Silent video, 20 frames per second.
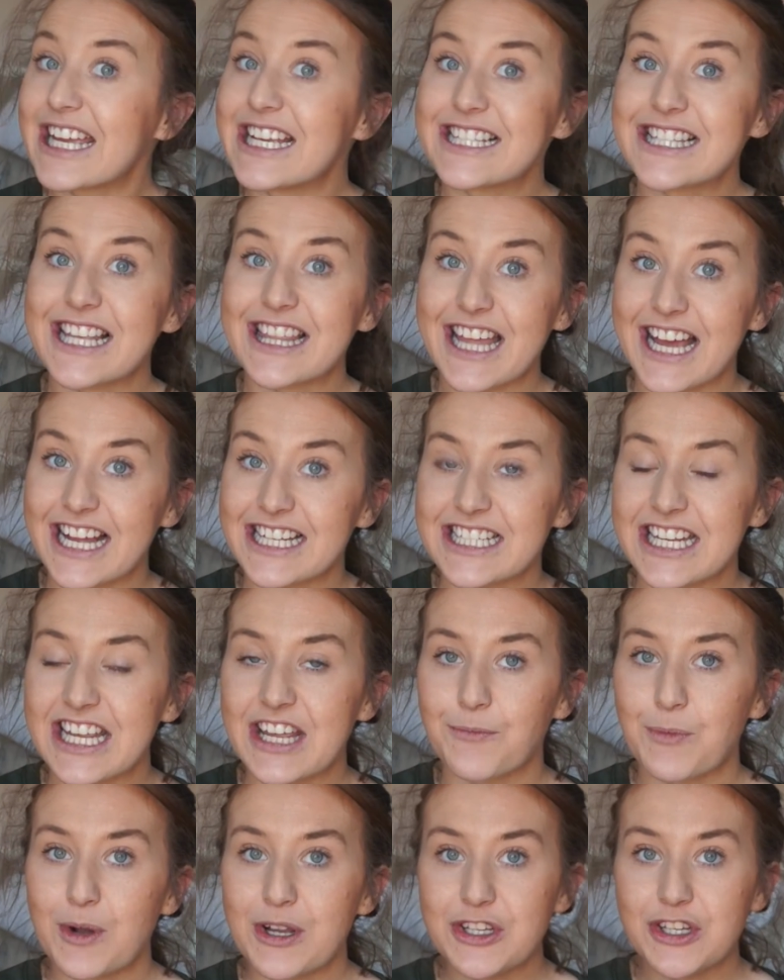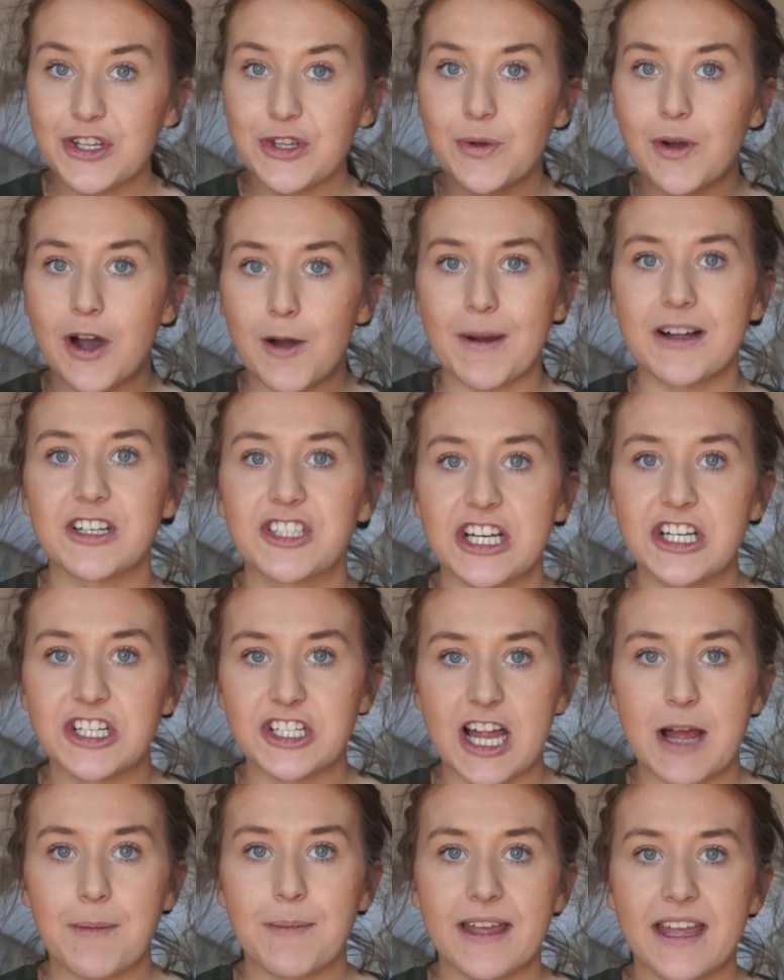is that when you are about to change a
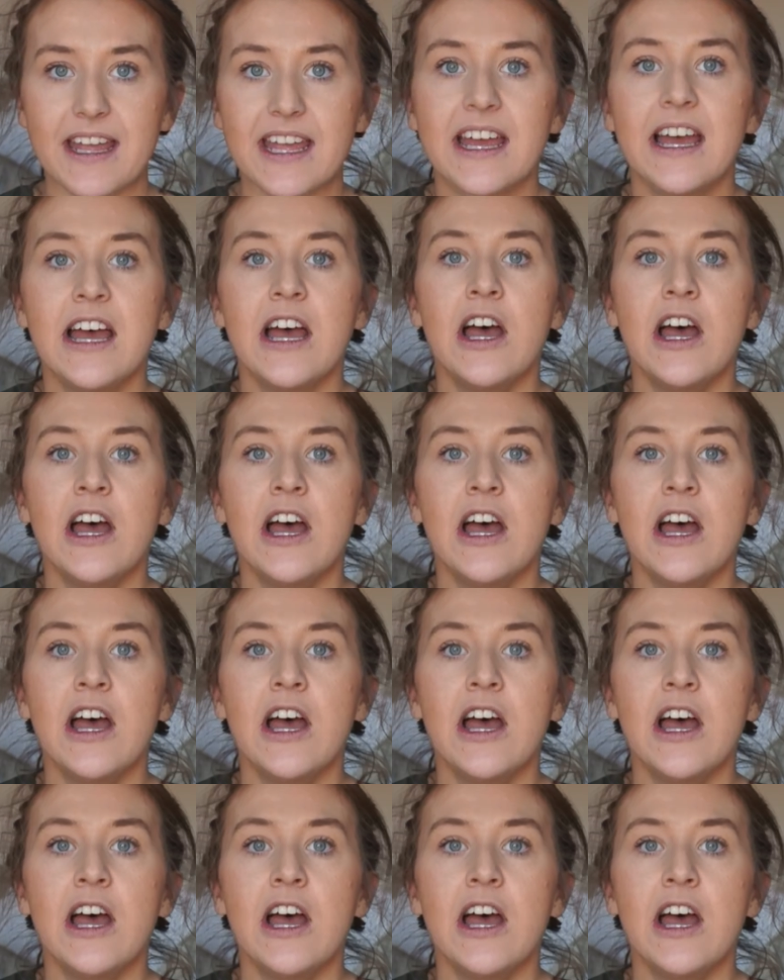nappy,